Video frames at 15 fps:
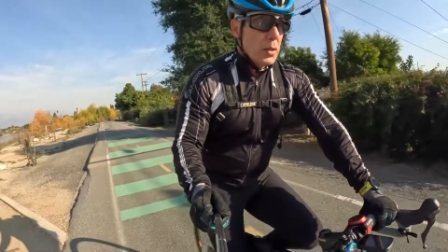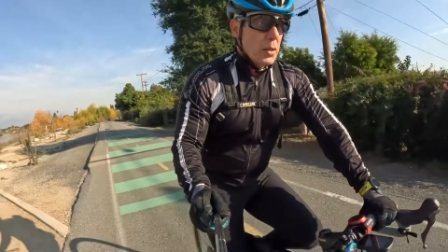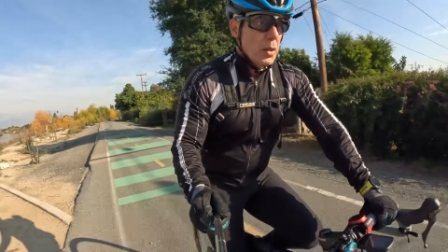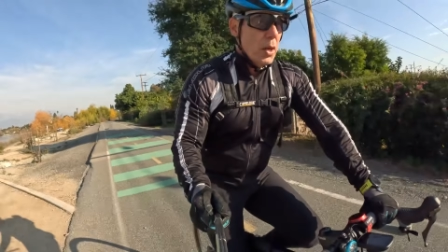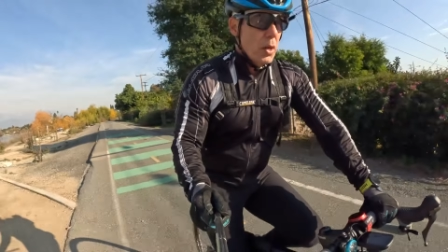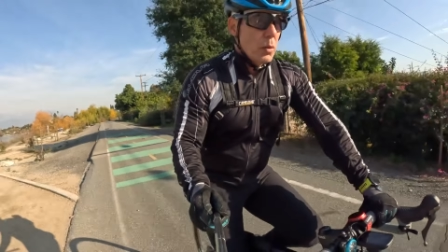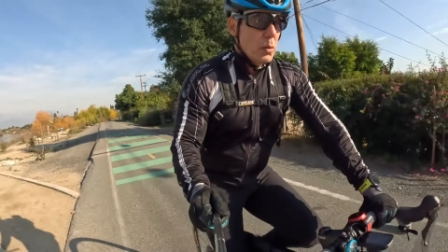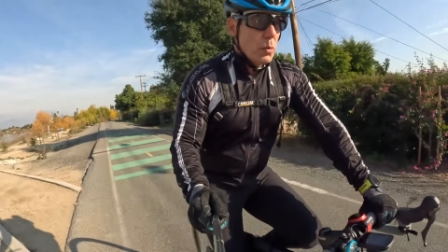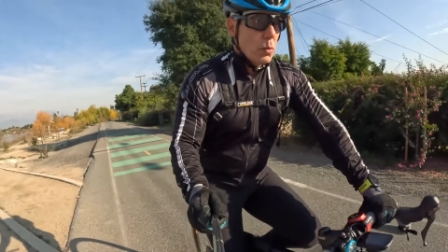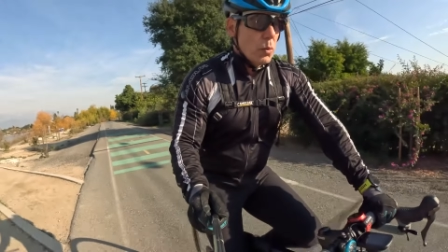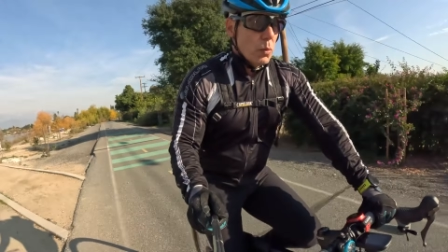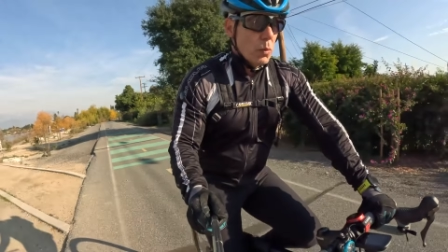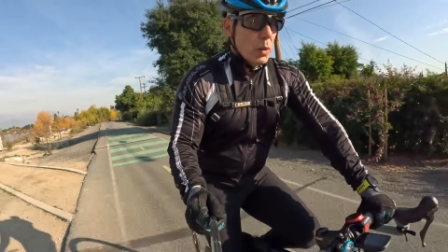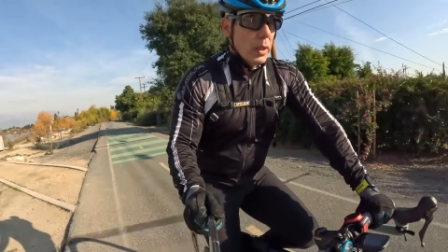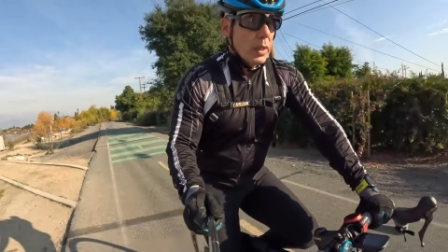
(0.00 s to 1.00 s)
uh,
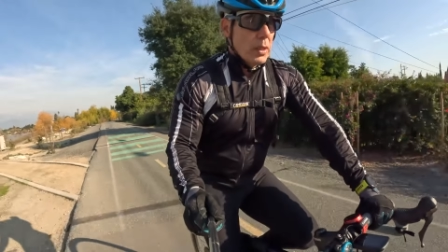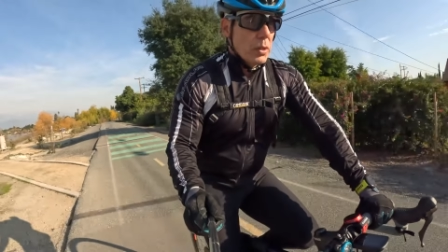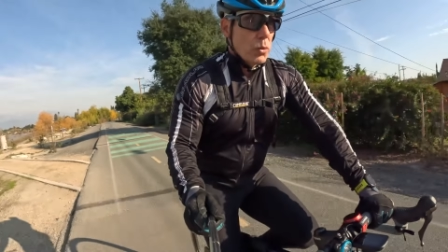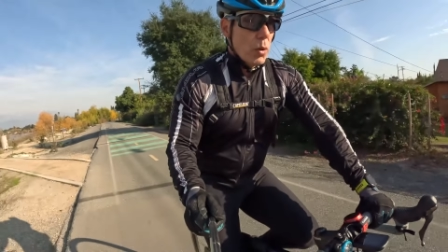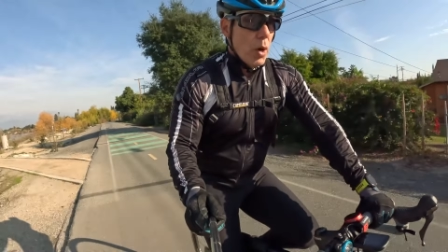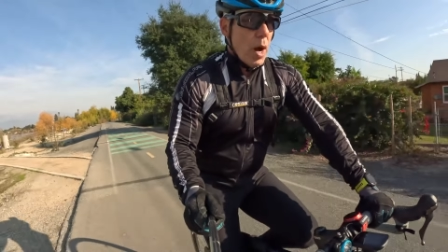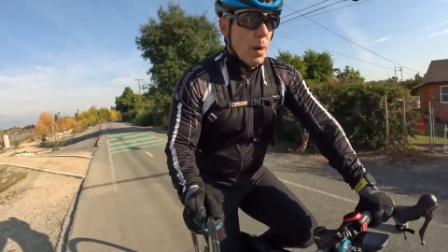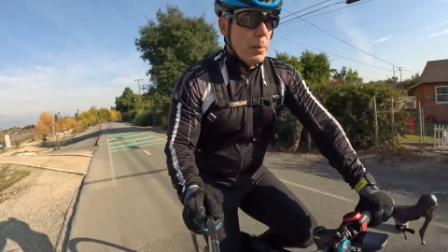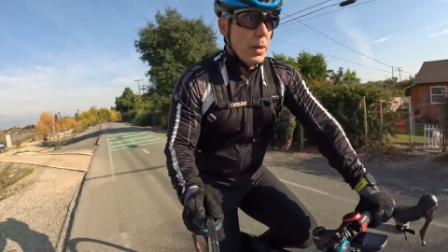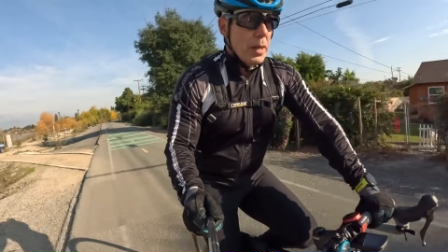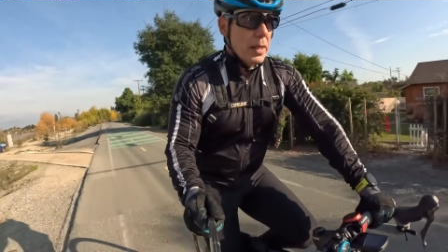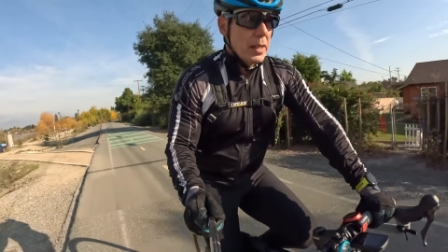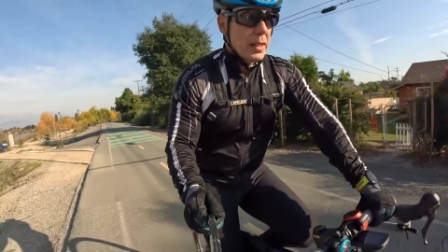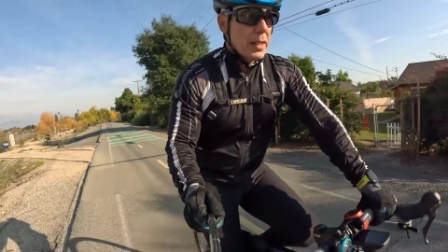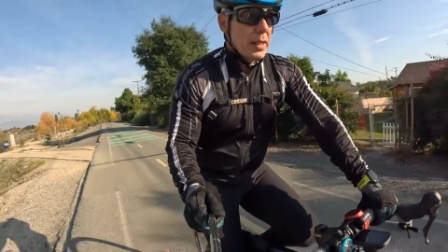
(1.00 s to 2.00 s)
really drop
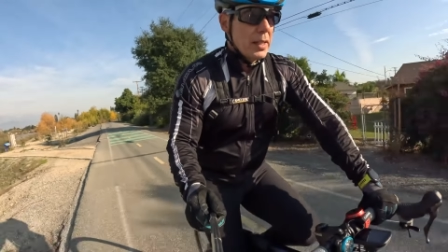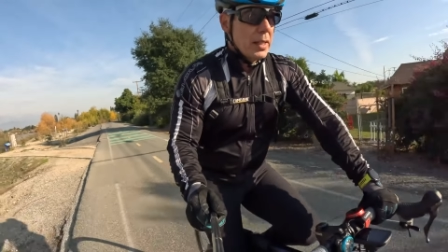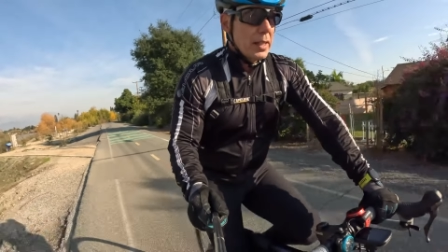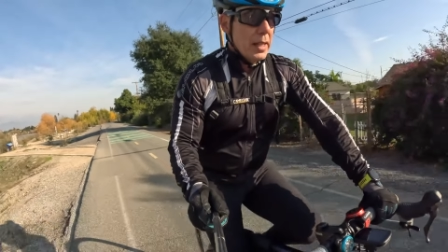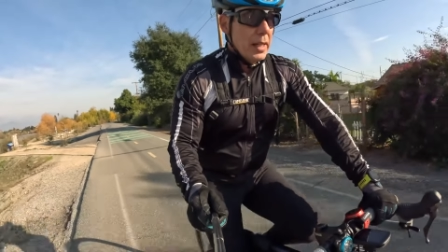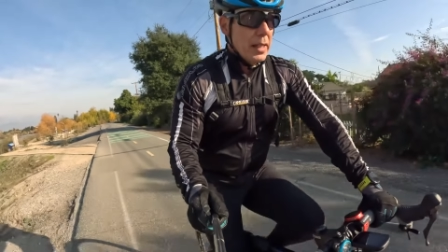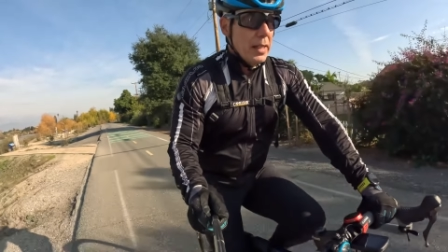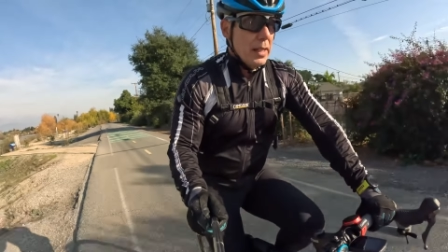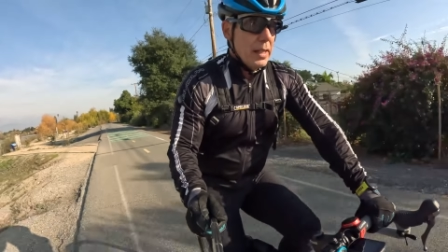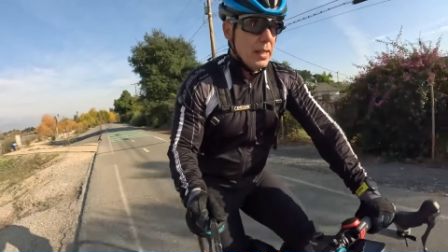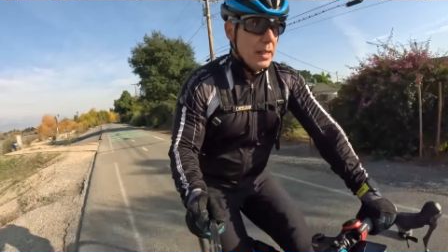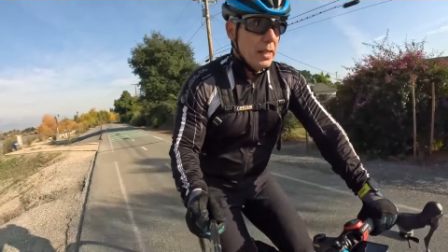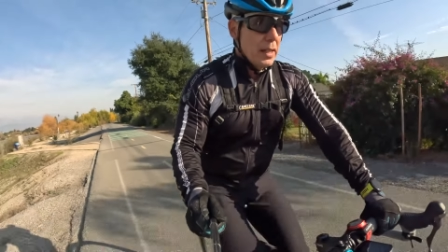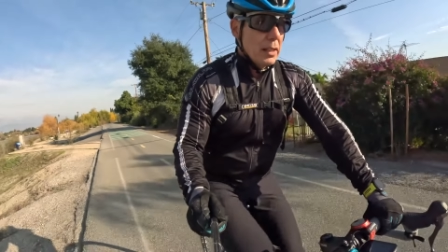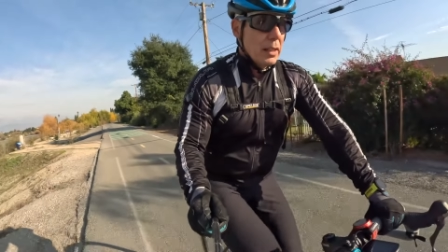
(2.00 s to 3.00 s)

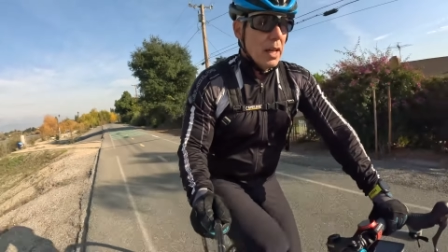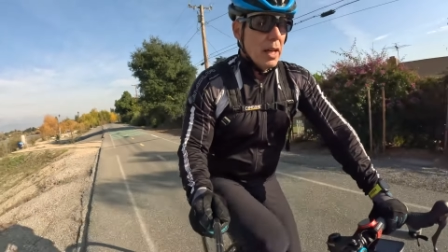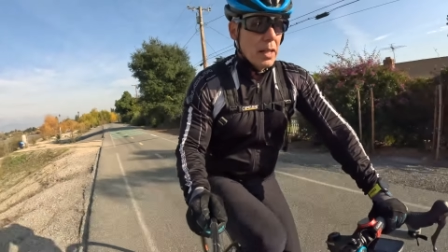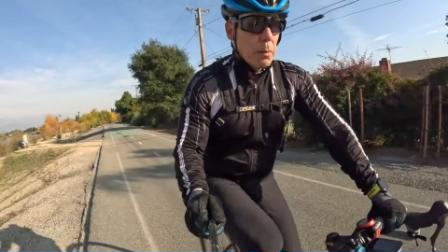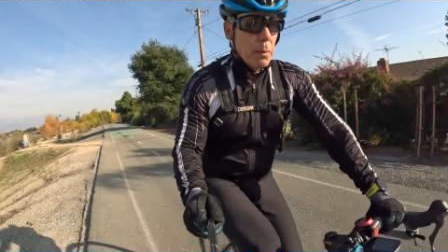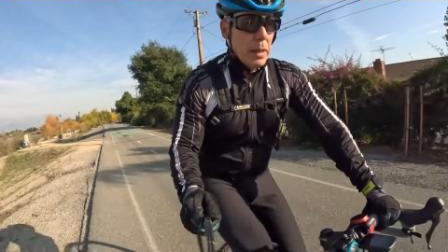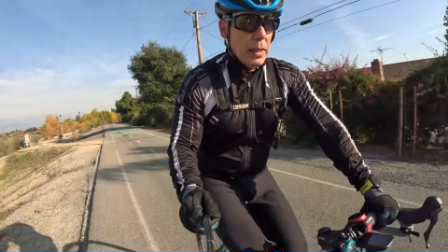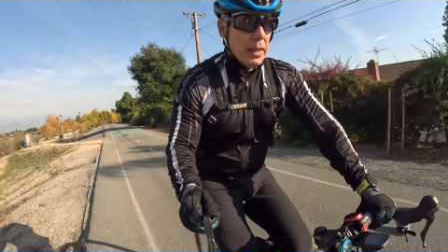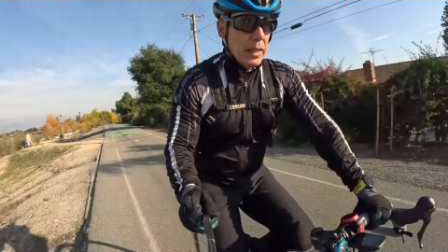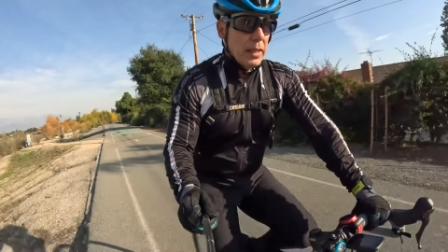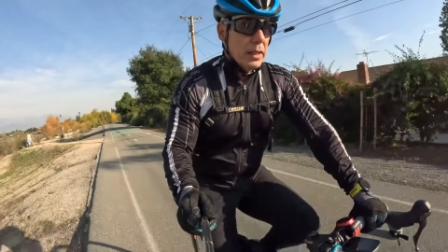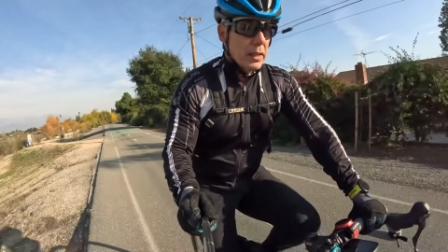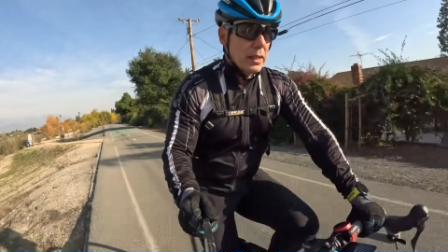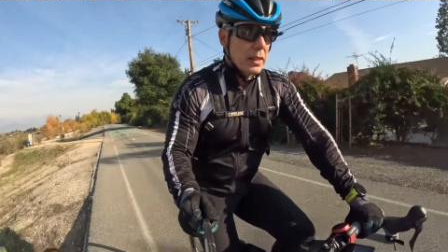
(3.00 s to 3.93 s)
a, a lot of money,